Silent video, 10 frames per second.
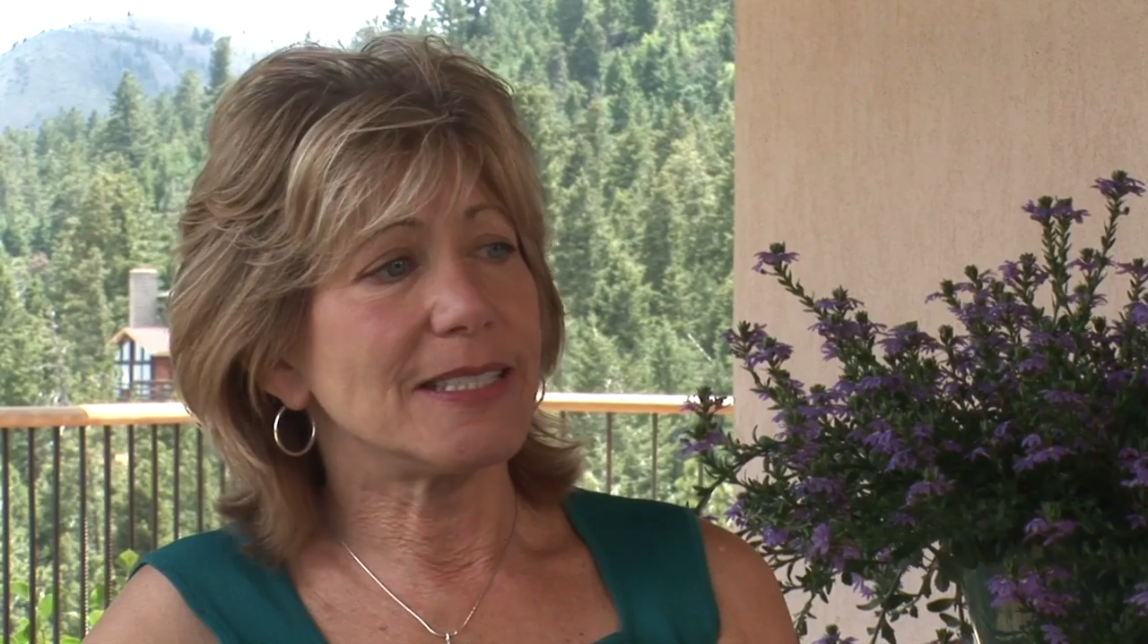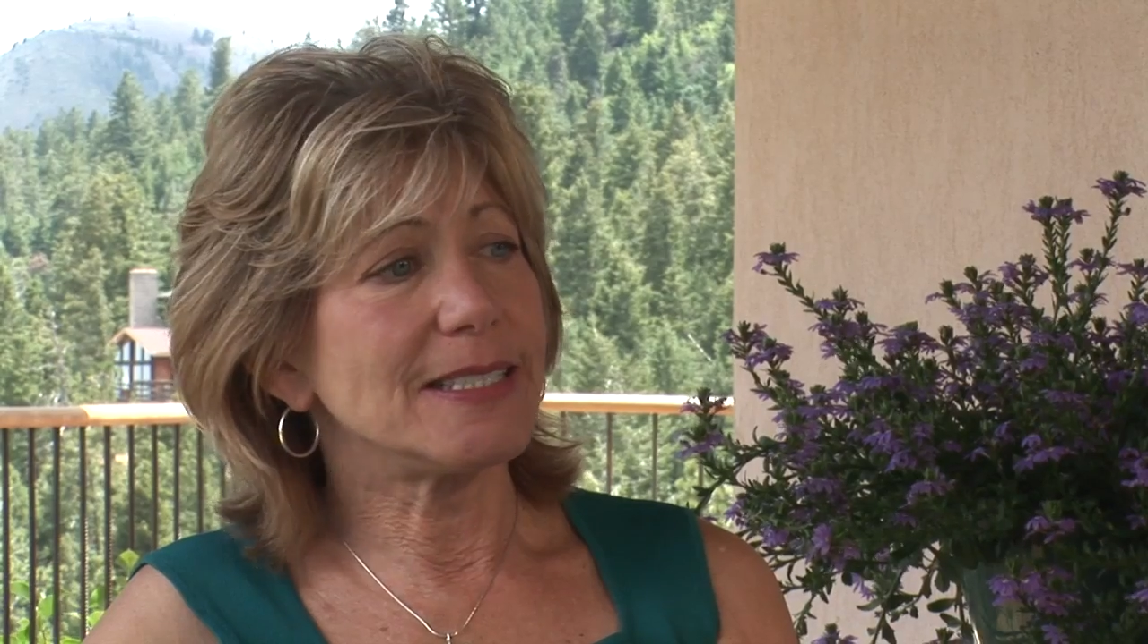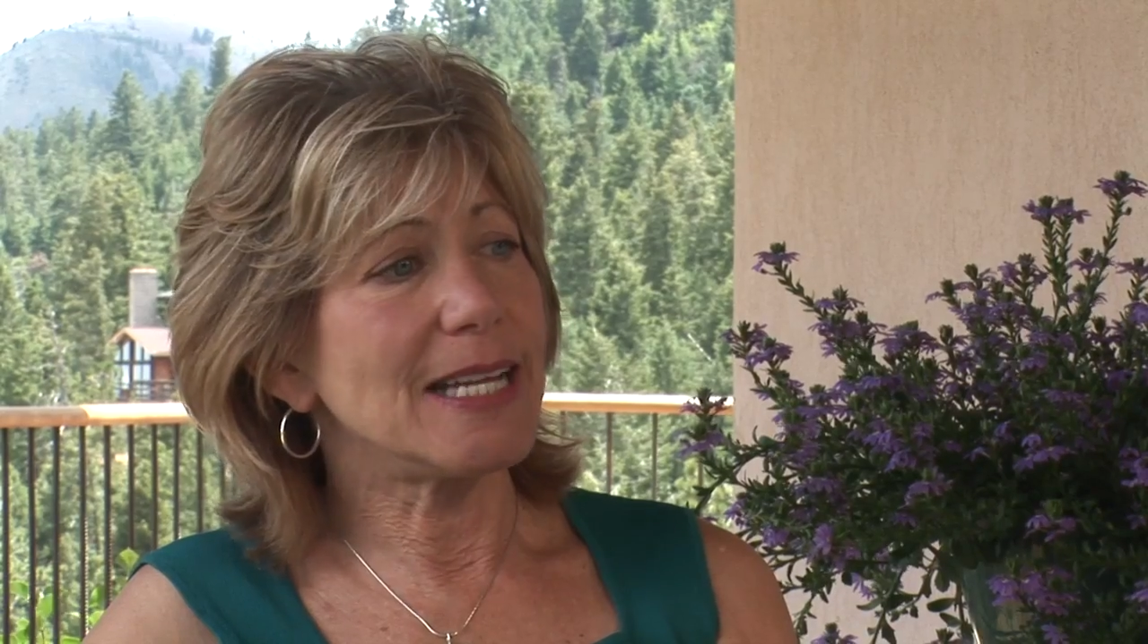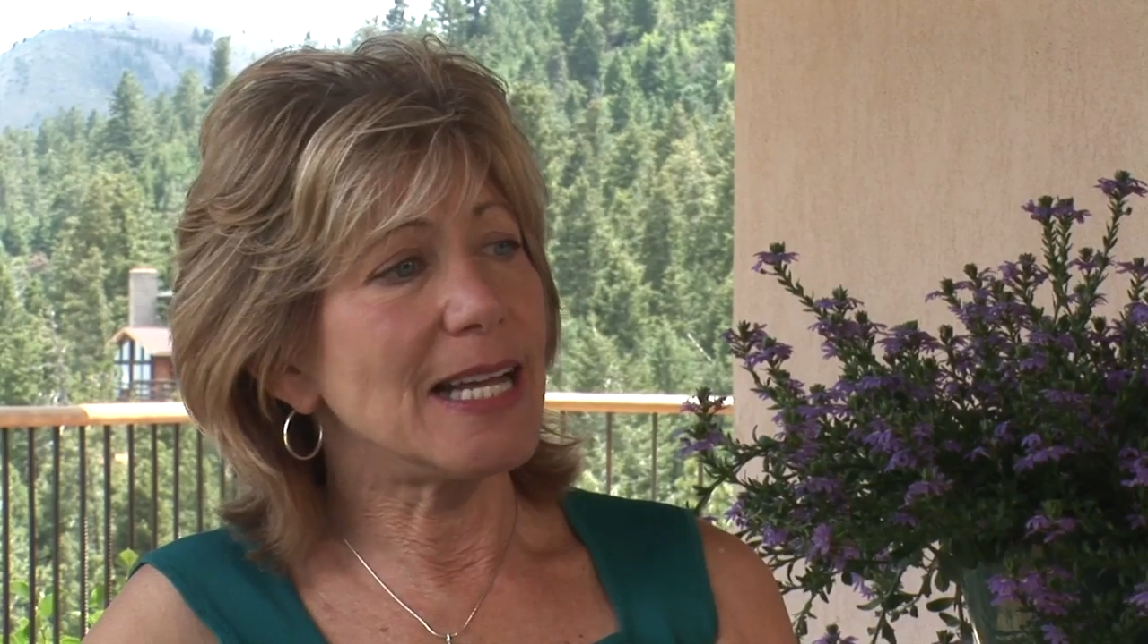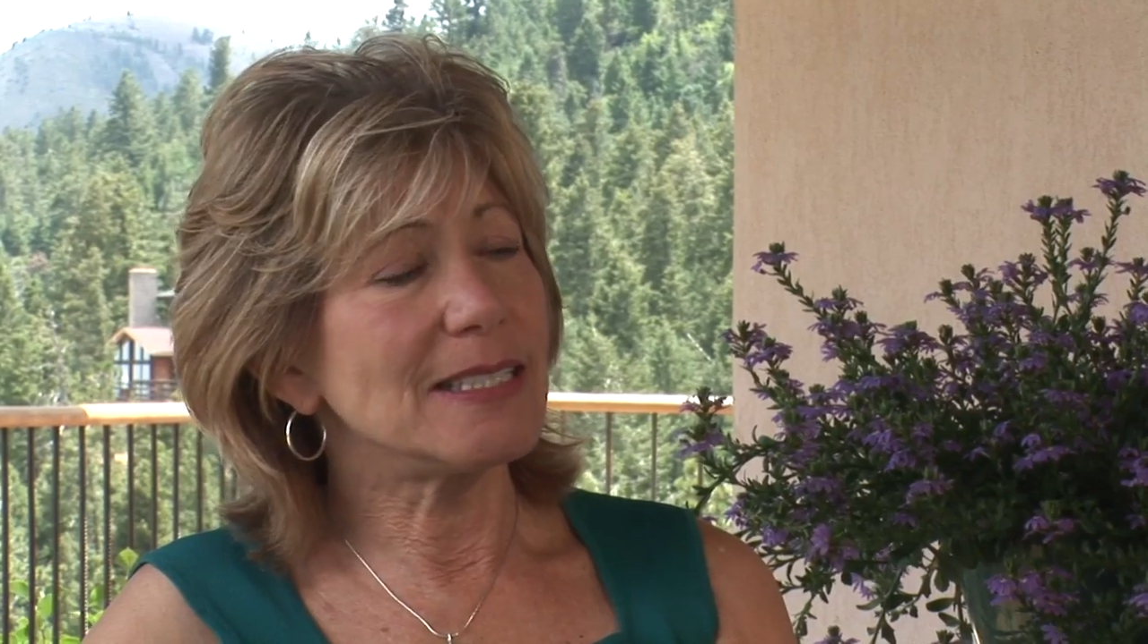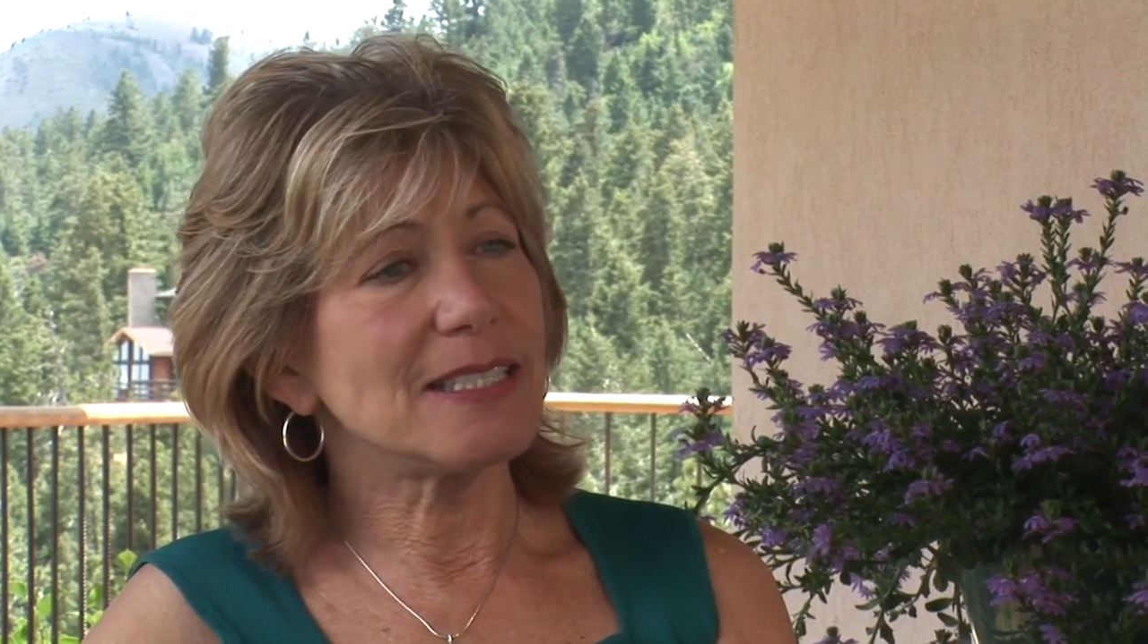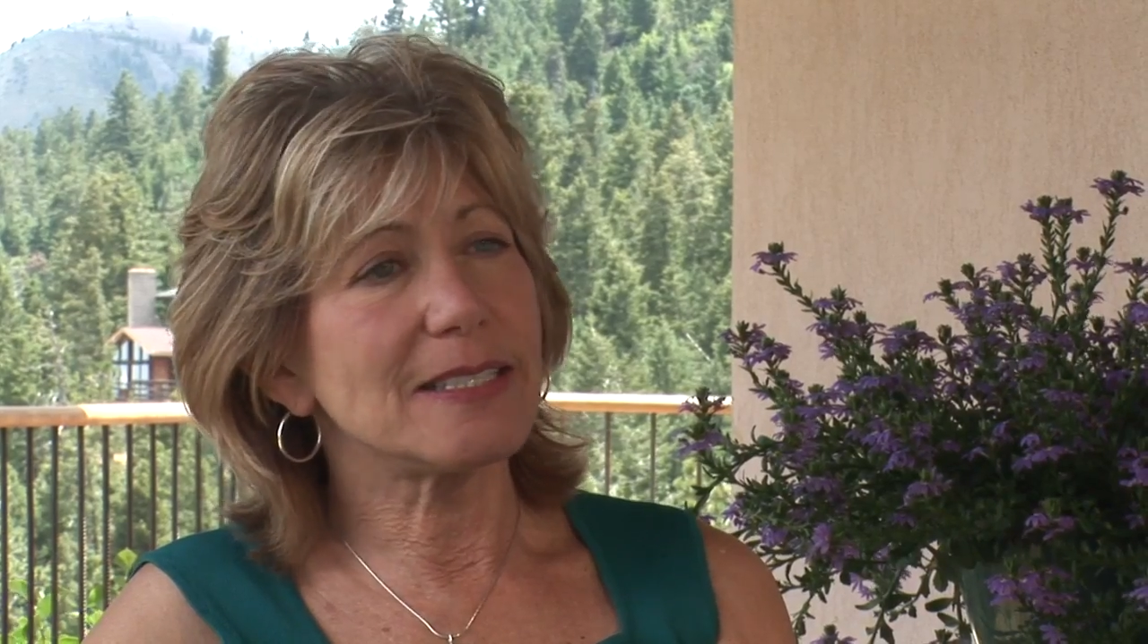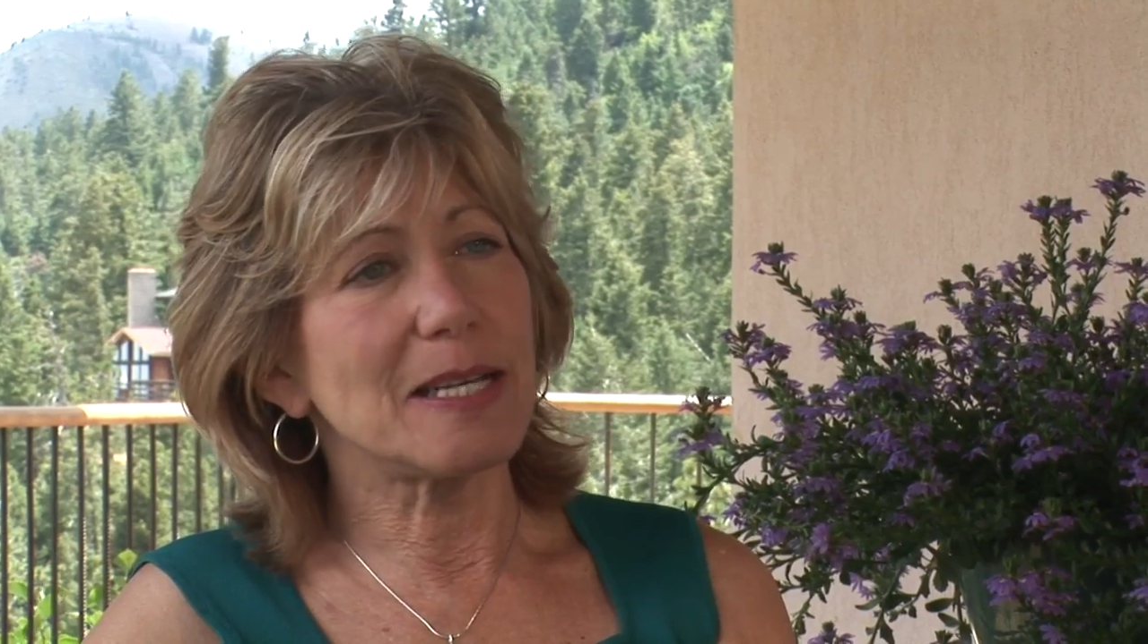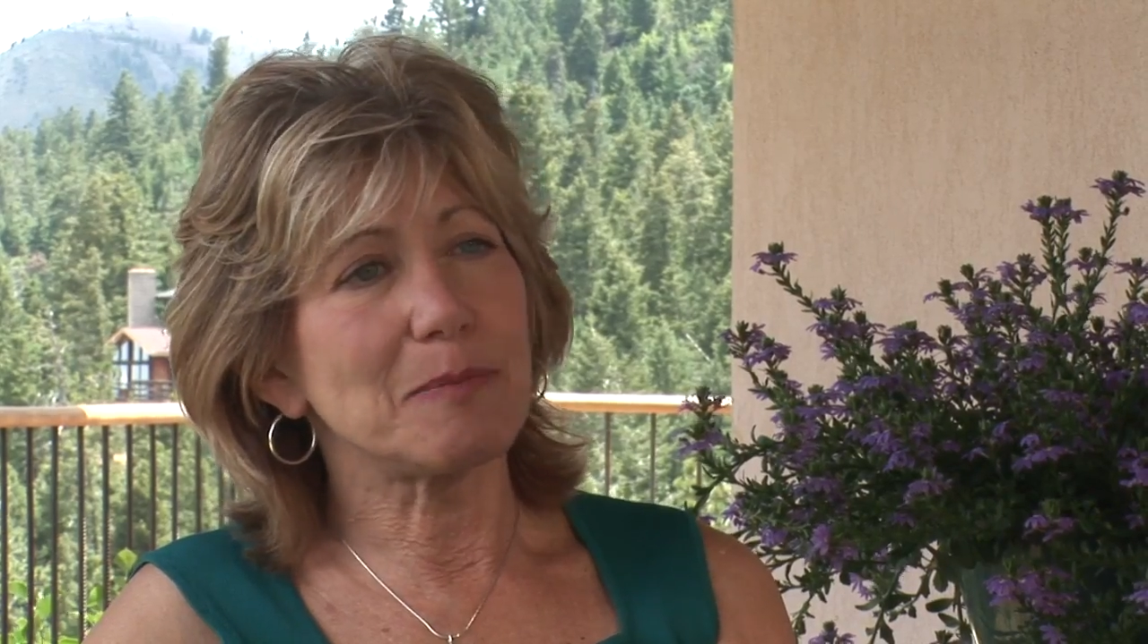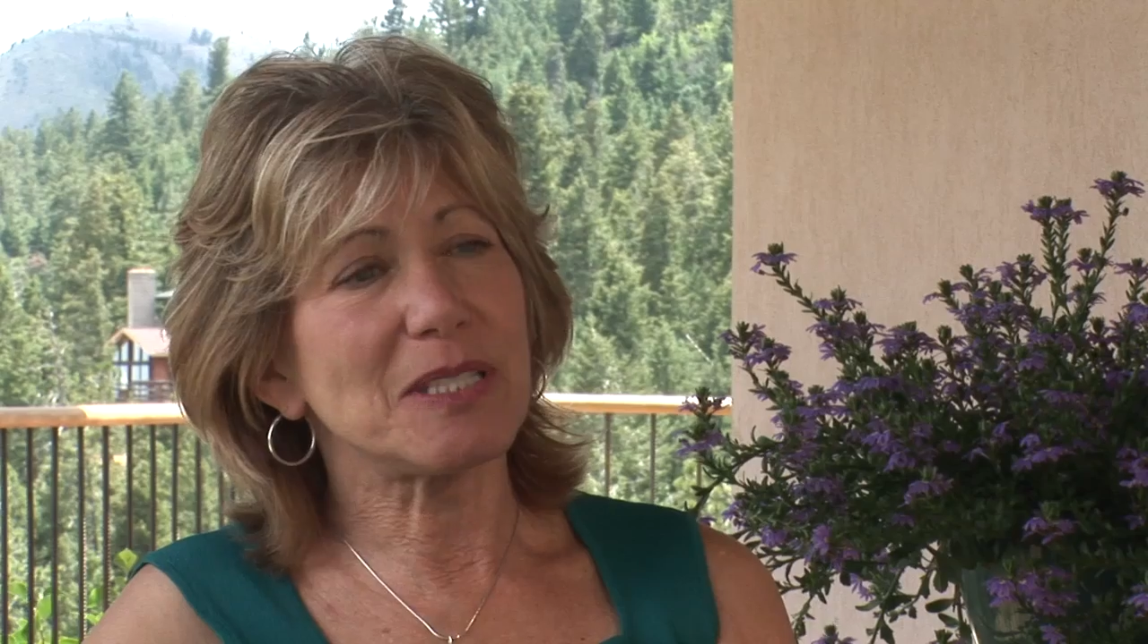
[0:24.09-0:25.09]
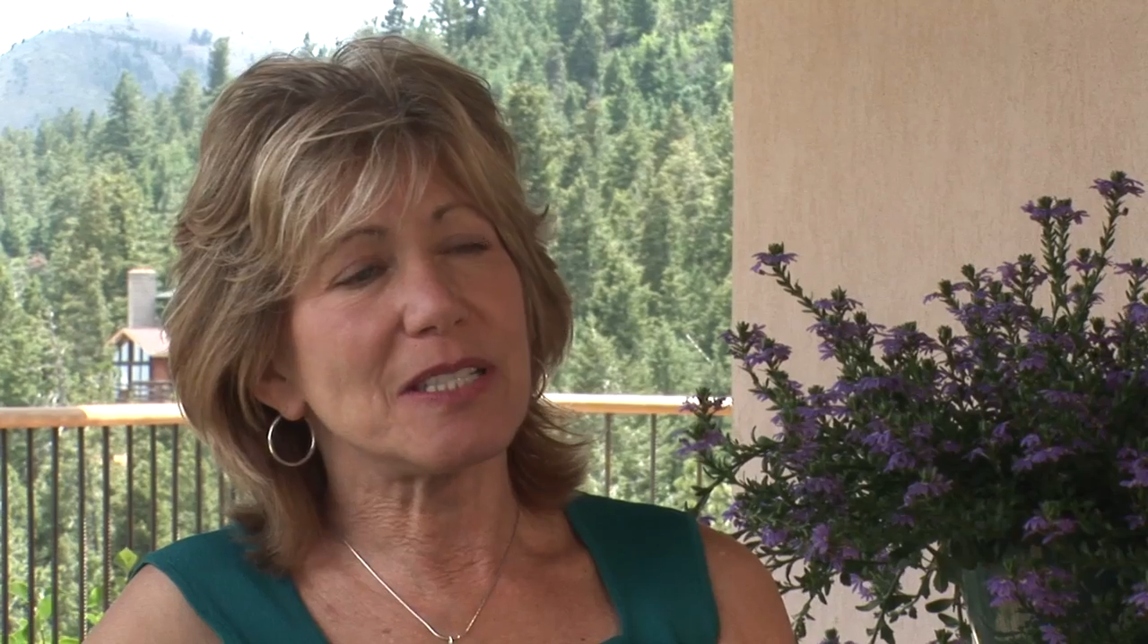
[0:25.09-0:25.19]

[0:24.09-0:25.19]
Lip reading: to 10 steps